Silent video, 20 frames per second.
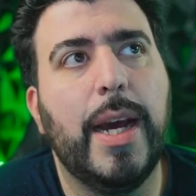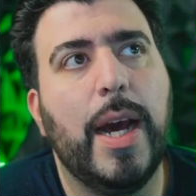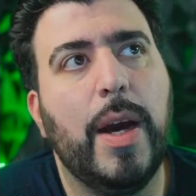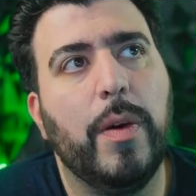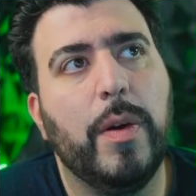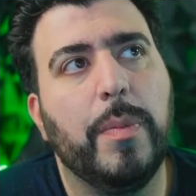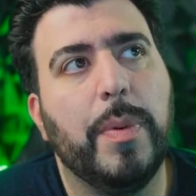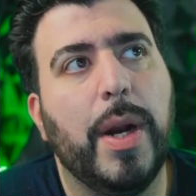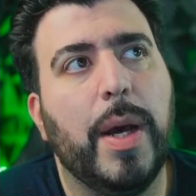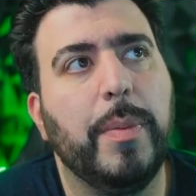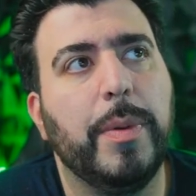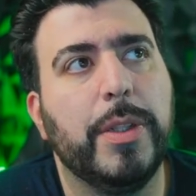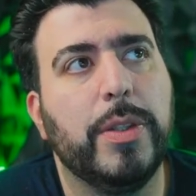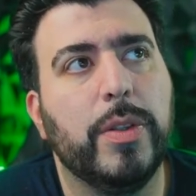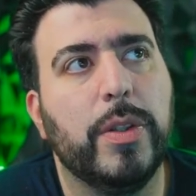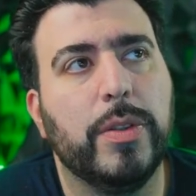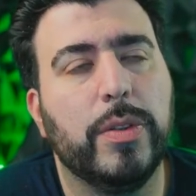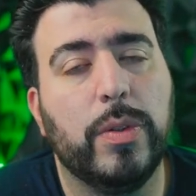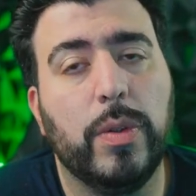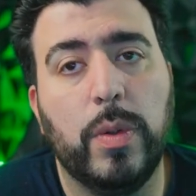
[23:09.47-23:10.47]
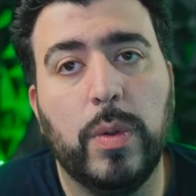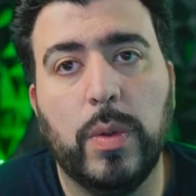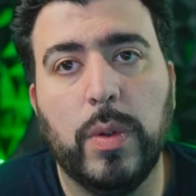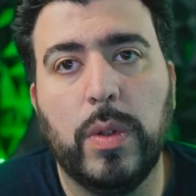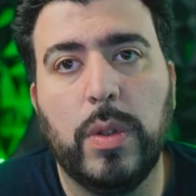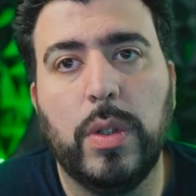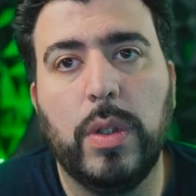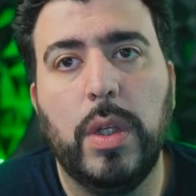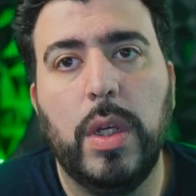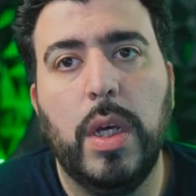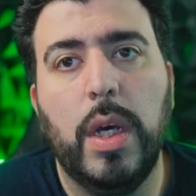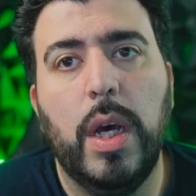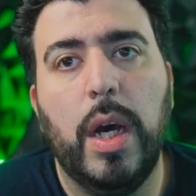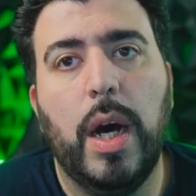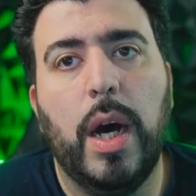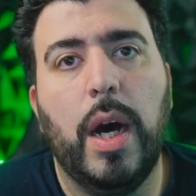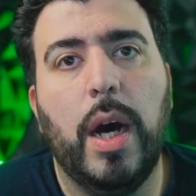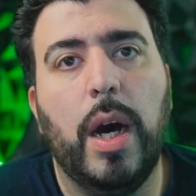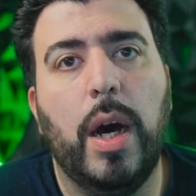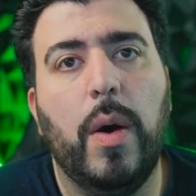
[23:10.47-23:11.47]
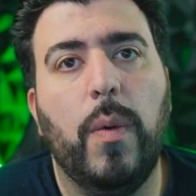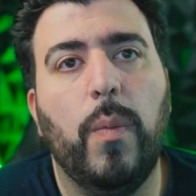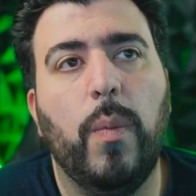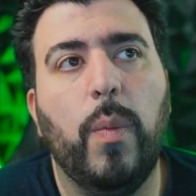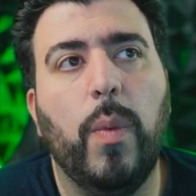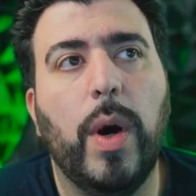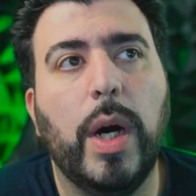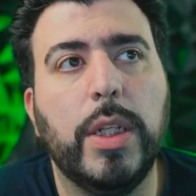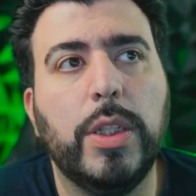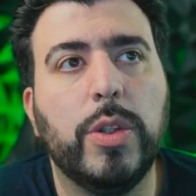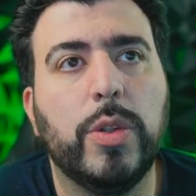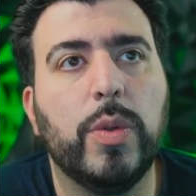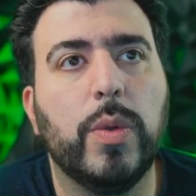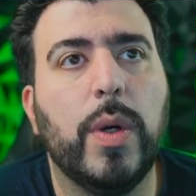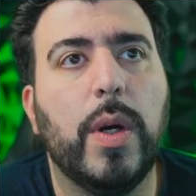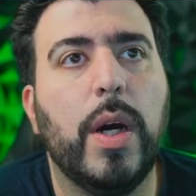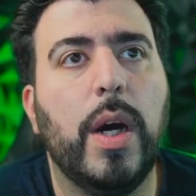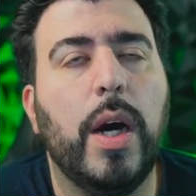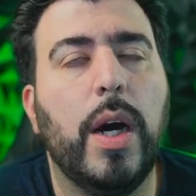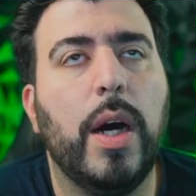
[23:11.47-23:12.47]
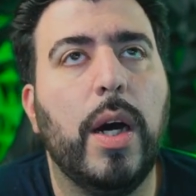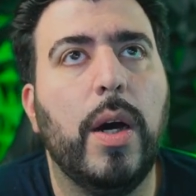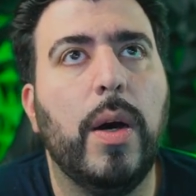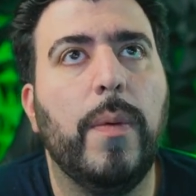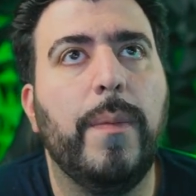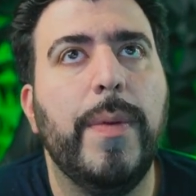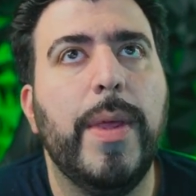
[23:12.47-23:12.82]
I would probably trust Google. Uh, OneDrive, uh,